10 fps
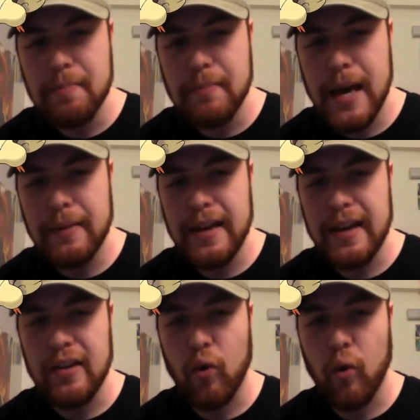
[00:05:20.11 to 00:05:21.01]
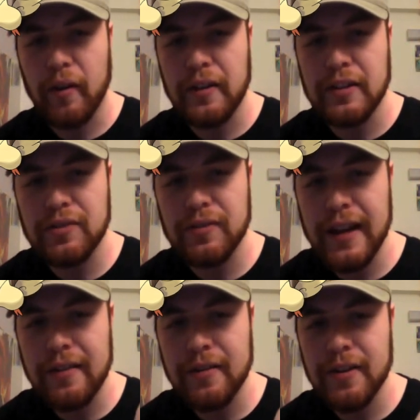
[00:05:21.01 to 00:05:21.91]
maybe orange
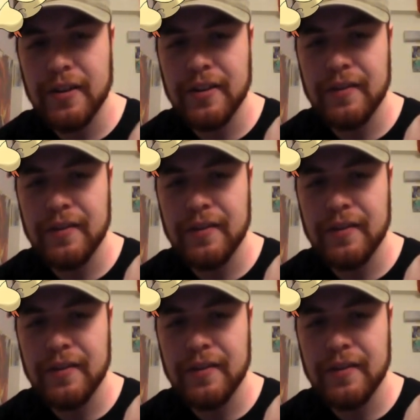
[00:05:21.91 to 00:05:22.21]
flavored,